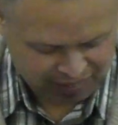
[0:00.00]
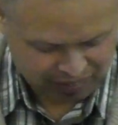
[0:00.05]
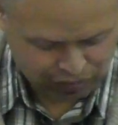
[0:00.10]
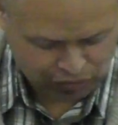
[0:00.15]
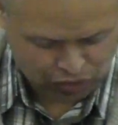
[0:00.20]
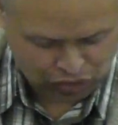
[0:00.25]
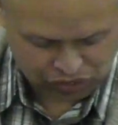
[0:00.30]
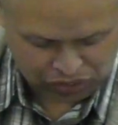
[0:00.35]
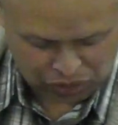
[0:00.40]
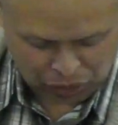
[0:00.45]

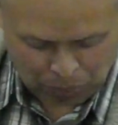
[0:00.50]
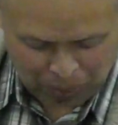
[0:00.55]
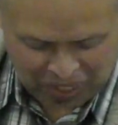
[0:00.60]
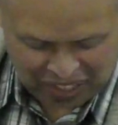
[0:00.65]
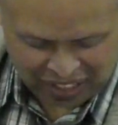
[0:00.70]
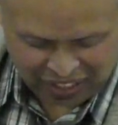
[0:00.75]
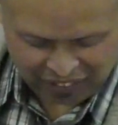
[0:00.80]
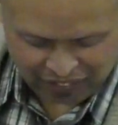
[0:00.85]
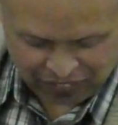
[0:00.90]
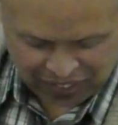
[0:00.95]
Verse
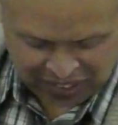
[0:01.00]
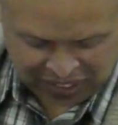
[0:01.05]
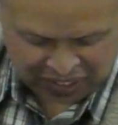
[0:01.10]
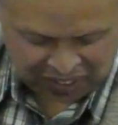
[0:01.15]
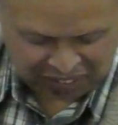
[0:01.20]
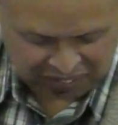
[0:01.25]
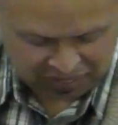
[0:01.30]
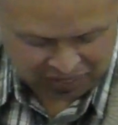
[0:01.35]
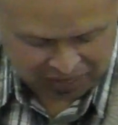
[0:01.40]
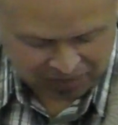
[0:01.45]

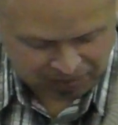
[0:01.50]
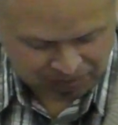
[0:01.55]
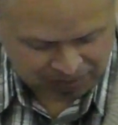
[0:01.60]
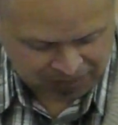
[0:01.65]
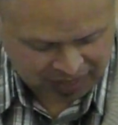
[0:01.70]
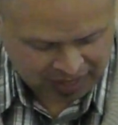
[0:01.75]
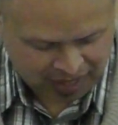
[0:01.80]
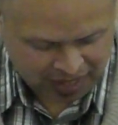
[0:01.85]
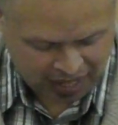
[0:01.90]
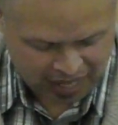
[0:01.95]
25
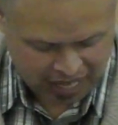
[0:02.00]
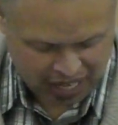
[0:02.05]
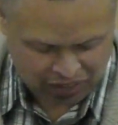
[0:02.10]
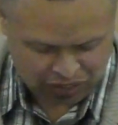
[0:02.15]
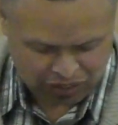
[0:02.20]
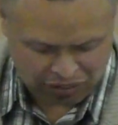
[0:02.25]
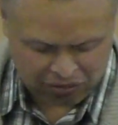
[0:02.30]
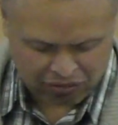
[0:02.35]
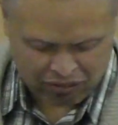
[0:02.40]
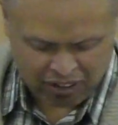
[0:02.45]
And
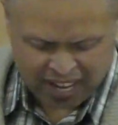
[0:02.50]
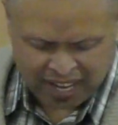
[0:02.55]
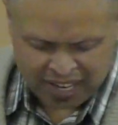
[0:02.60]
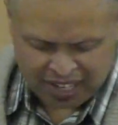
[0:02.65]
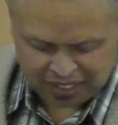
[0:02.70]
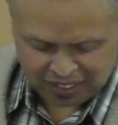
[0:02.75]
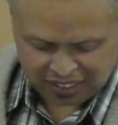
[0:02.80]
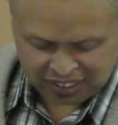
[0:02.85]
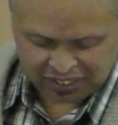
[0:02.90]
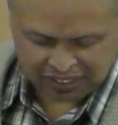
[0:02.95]
the
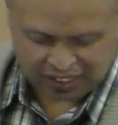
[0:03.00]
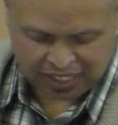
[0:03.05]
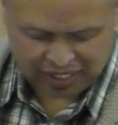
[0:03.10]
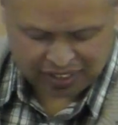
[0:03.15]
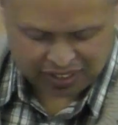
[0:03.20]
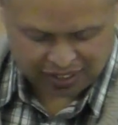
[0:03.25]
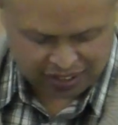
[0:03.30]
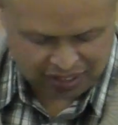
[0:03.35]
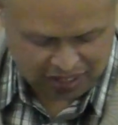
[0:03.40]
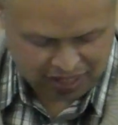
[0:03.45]
rain
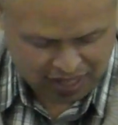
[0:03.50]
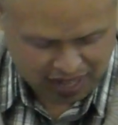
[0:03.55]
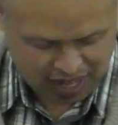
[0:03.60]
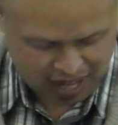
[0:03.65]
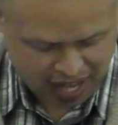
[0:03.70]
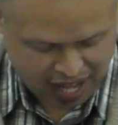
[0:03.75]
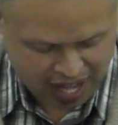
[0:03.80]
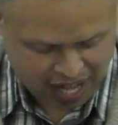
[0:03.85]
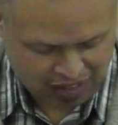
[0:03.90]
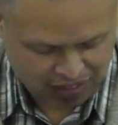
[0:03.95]
descended,
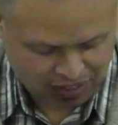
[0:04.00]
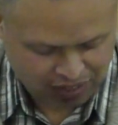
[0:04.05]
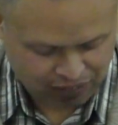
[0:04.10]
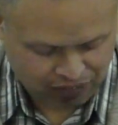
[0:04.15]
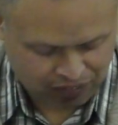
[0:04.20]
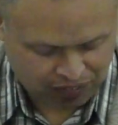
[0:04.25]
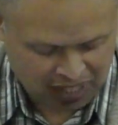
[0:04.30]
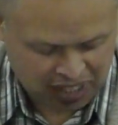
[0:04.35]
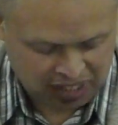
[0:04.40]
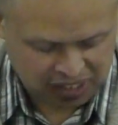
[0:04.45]
and the
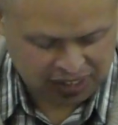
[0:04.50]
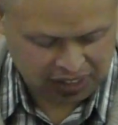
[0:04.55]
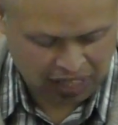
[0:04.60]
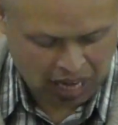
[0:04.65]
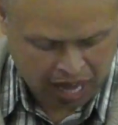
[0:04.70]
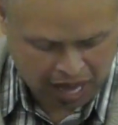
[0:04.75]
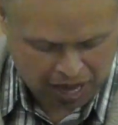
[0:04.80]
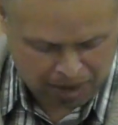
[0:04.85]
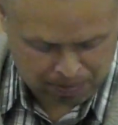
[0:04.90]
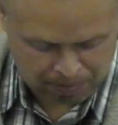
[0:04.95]
floods
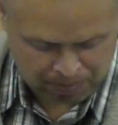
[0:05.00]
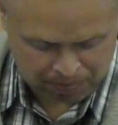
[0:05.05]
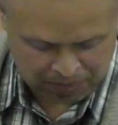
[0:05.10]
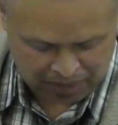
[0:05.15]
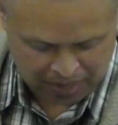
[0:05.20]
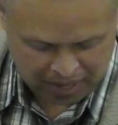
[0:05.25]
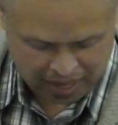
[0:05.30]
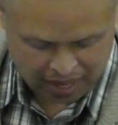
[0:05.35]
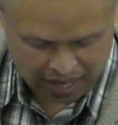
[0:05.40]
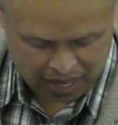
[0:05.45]
came,
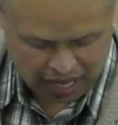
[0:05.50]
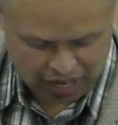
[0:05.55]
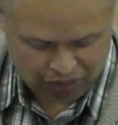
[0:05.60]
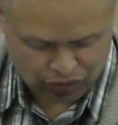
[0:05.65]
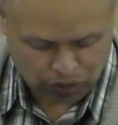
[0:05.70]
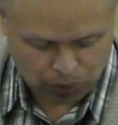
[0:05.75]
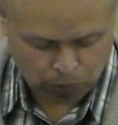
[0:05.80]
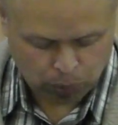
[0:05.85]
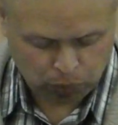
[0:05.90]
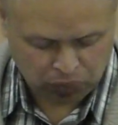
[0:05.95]
and
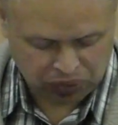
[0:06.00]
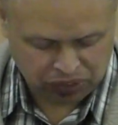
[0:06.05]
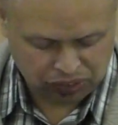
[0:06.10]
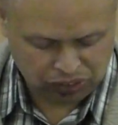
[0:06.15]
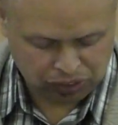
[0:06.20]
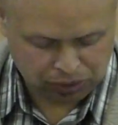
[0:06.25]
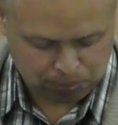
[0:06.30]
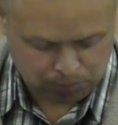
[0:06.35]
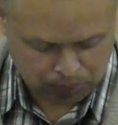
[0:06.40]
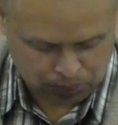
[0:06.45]
the
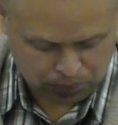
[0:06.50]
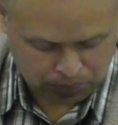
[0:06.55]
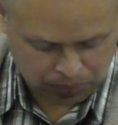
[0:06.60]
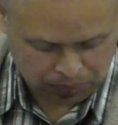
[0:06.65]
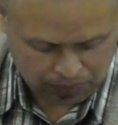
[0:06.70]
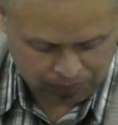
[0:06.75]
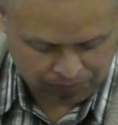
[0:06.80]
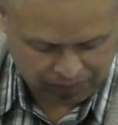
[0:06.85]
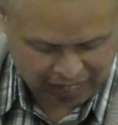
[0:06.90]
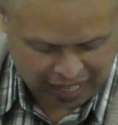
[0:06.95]
winds
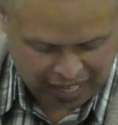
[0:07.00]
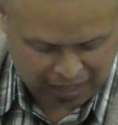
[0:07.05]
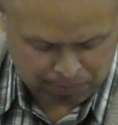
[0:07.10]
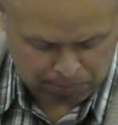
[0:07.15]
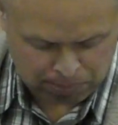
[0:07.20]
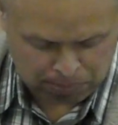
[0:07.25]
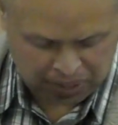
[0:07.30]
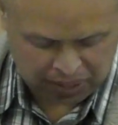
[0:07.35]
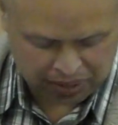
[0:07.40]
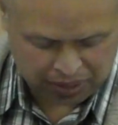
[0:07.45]
blew, and
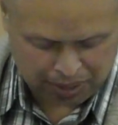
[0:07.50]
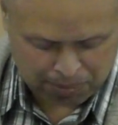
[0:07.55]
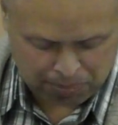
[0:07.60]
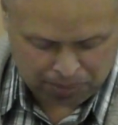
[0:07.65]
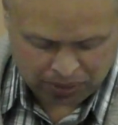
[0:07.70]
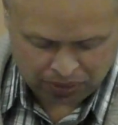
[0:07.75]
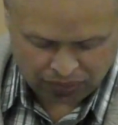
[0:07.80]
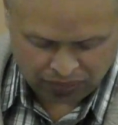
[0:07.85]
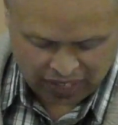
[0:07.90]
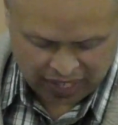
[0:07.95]
beat
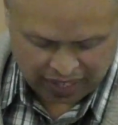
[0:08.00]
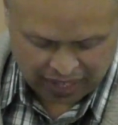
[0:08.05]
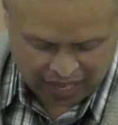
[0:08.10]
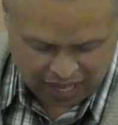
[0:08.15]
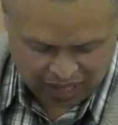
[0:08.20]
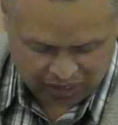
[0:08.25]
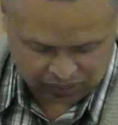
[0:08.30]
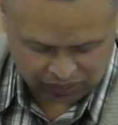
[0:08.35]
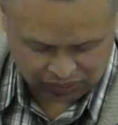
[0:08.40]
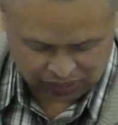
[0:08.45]
upon that
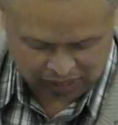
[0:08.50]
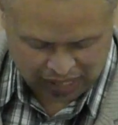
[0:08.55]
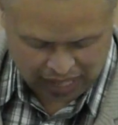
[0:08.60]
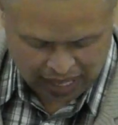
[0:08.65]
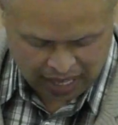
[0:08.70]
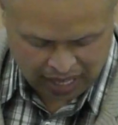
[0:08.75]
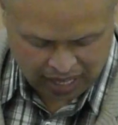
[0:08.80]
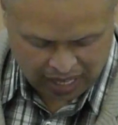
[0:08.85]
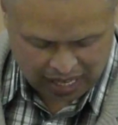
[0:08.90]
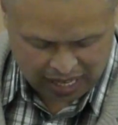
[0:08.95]
house,
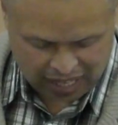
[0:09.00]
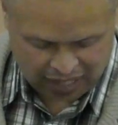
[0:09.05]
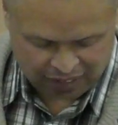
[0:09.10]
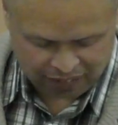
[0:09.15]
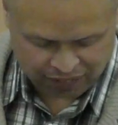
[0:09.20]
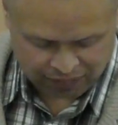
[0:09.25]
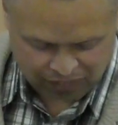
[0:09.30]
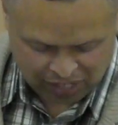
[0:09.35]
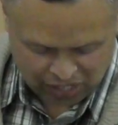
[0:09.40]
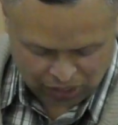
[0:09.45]
and
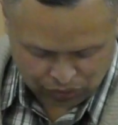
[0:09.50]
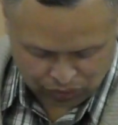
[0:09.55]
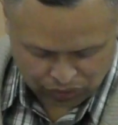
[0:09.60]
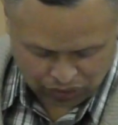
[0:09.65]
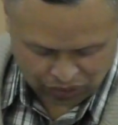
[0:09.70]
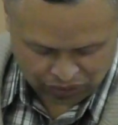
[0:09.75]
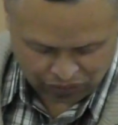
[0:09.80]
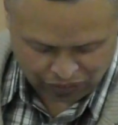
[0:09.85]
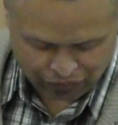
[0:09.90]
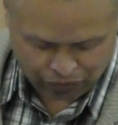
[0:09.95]
it fell
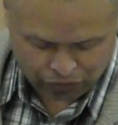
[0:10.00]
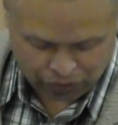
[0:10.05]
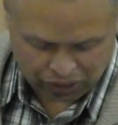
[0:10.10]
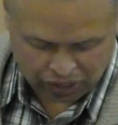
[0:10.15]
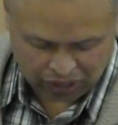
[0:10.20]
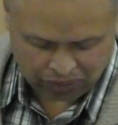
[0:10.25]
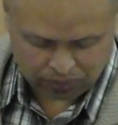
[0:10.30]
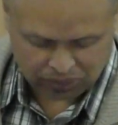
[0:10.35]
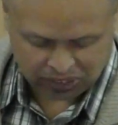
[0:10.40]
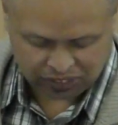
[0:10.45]
not, for
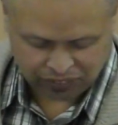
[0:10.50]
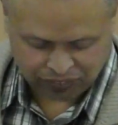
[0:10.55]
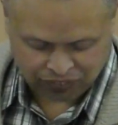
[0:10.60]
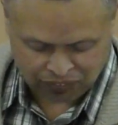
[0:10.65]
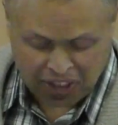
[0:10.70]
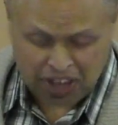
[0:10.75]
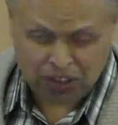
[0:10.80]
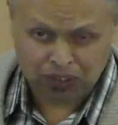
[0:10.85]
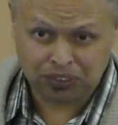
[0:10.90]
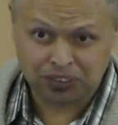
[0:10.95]
it was
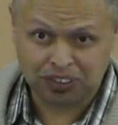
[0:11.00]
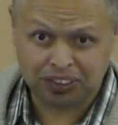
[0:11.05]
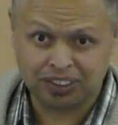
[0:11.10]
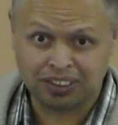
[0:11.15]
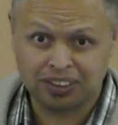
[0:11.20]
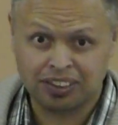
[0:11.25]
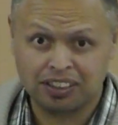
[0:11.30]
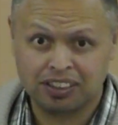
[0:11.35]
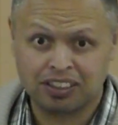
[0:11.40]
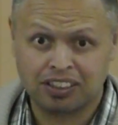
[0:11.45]

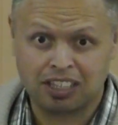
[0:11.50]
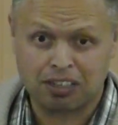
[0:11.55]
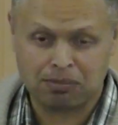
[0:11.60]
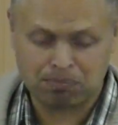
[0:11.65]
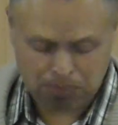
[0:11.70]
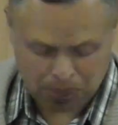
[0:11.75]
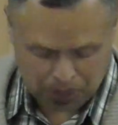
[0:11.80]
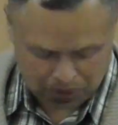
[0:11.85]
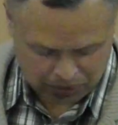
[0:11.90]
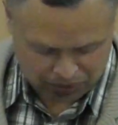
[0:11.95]
founded
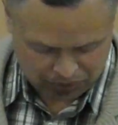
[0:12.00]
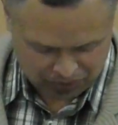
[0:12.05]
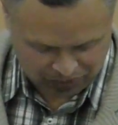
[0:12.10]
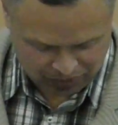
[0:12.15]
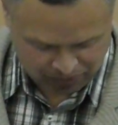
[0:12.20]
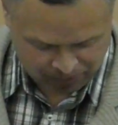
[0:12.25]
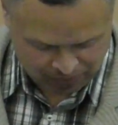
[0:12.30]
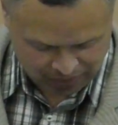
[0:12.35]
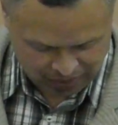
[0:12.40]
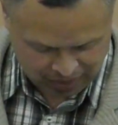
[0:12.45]
upon
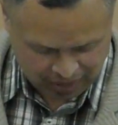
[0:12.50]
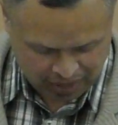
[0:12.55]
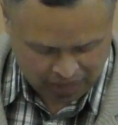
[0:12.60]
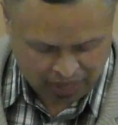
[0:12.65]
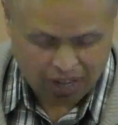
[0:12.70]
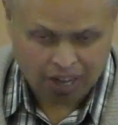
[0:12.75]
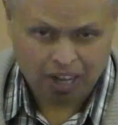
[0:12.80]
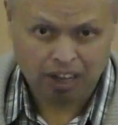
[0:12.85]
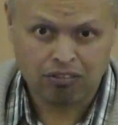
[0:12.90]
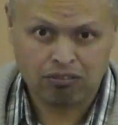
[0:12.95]

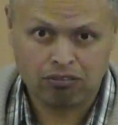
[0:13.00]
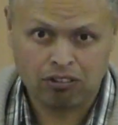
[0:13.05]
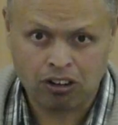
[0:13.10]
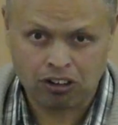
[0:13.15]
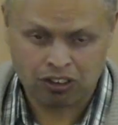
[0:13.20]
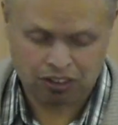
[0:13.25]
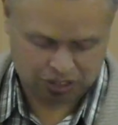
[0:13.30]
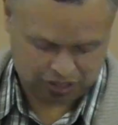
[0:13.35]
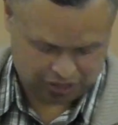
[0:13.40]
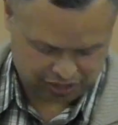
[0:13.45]
a
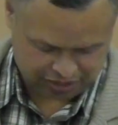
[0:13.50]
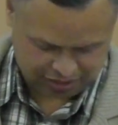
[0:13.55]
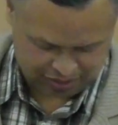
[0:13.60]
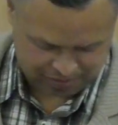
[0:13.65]
rock.